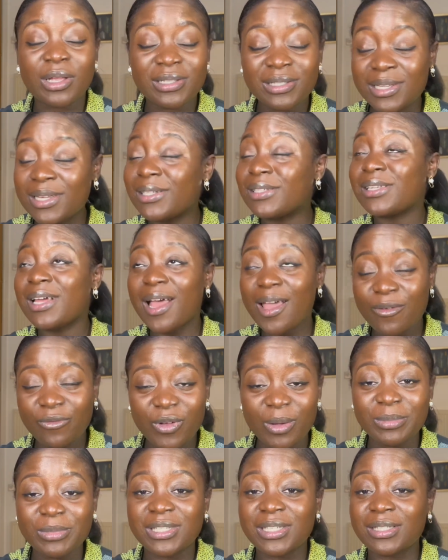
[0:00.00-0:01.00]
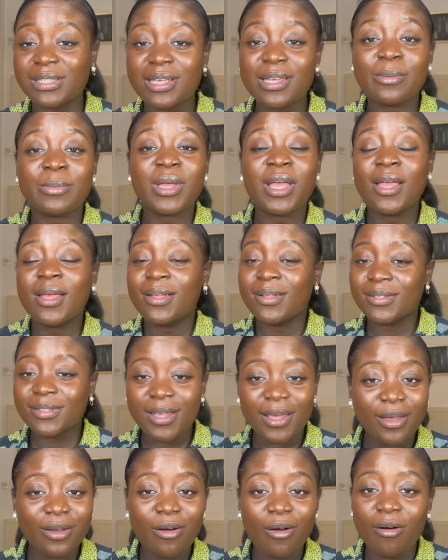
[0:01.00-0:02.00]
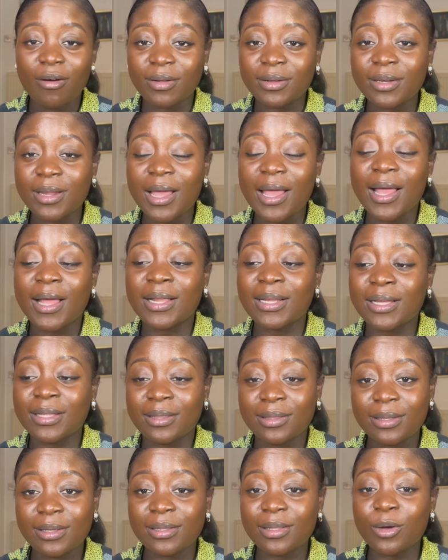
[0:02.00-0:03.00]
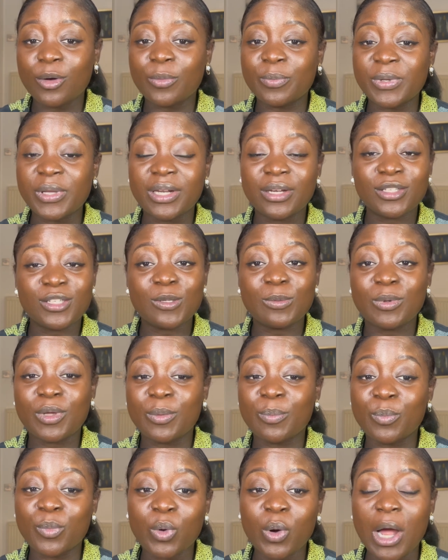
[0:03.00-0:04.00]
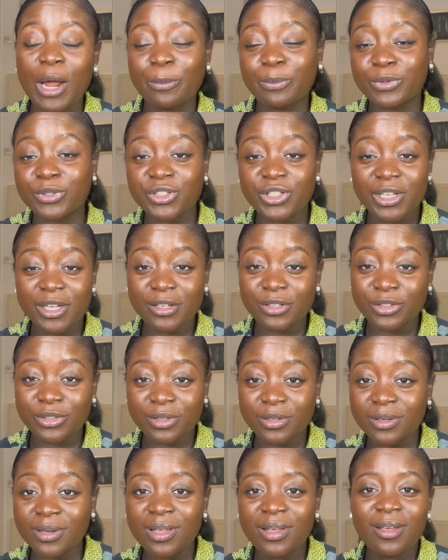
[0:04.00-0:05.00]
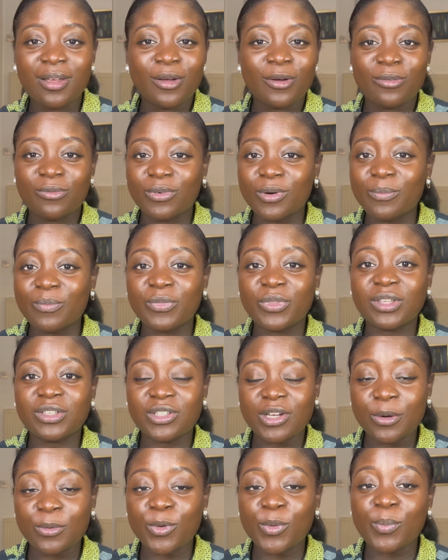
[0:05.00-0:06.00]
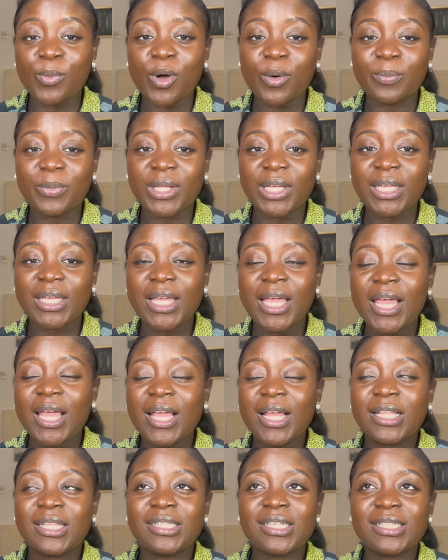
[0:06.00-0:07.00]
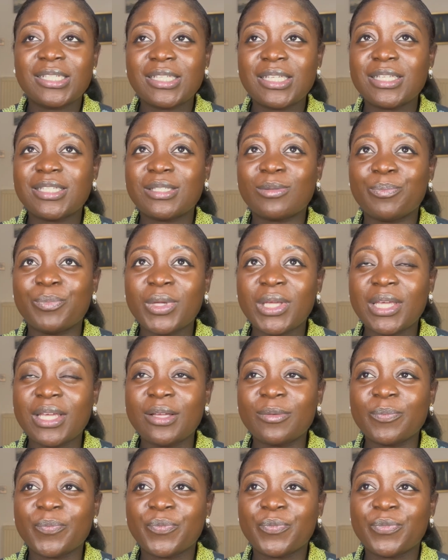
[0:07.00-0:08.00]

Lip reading: entire pharmacy team take on, and I think there will be a little bit more appreciation from the general public. This is me